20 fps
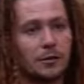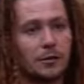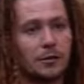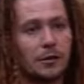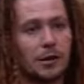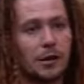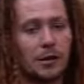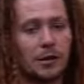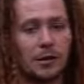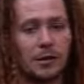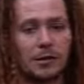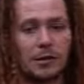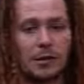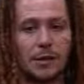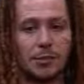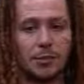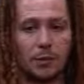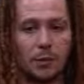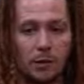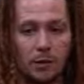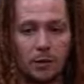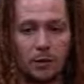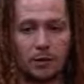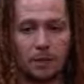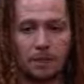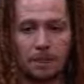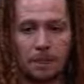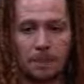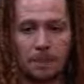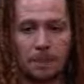And he said,
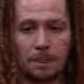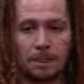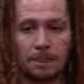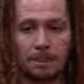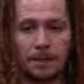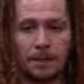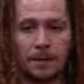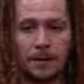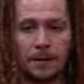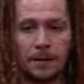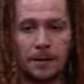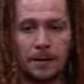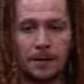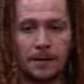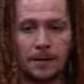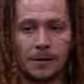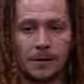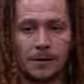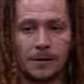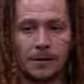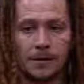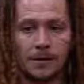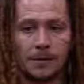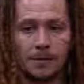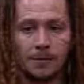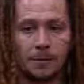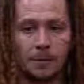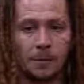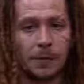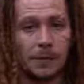well, he is a,
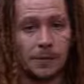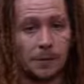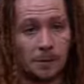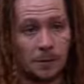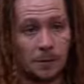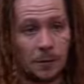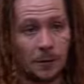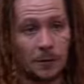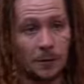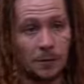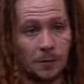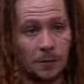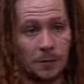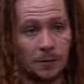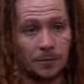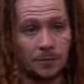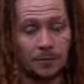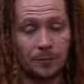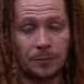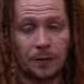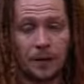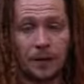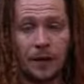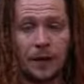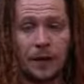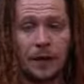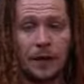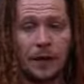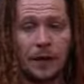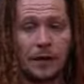he's a pimp
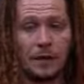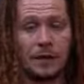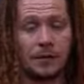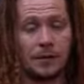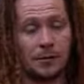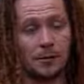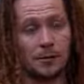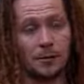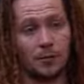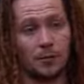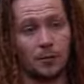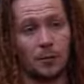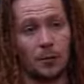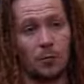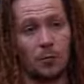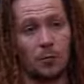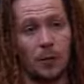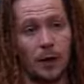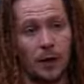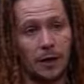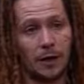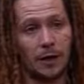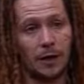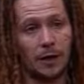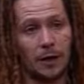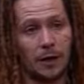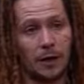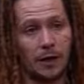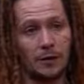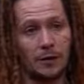and he's a, a white
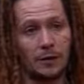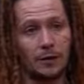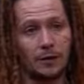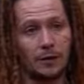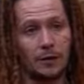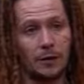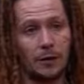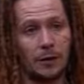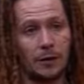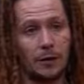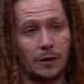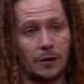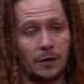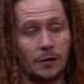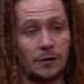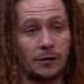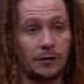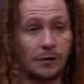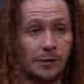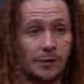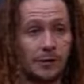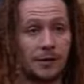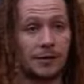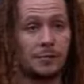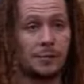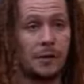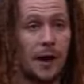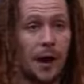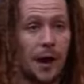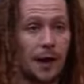guy who thinks he's
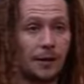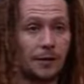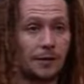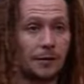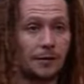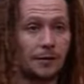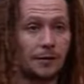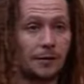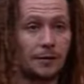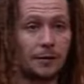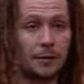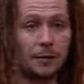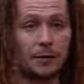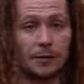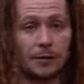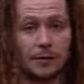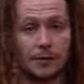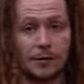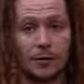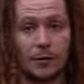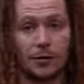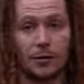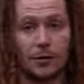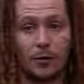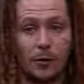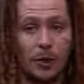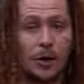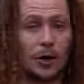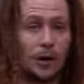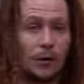black. And I said,
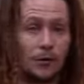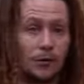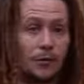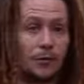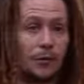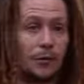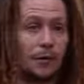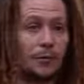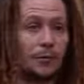okay, I'll do it.